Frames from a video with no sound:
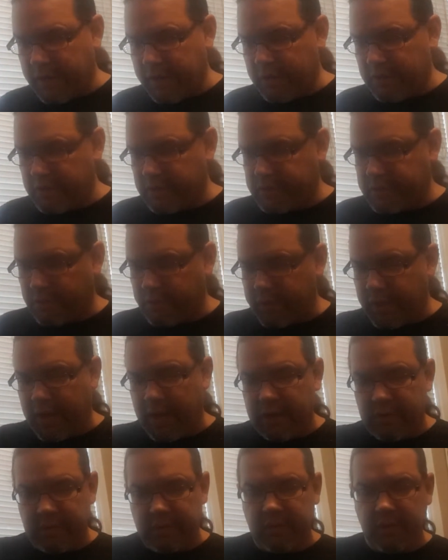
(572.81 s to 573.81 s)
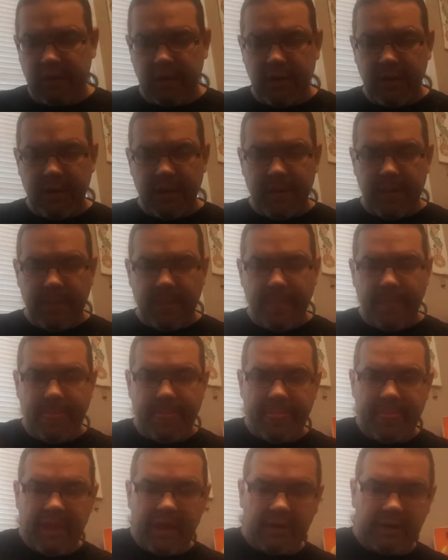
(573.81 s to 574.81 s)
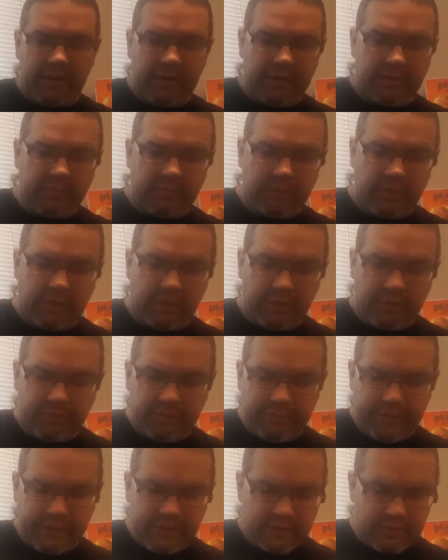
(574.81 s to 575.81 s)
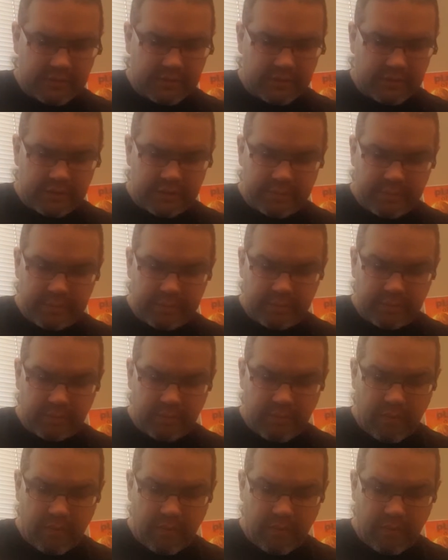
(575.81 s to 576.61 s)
here to show you how to get some good looking faces on these people.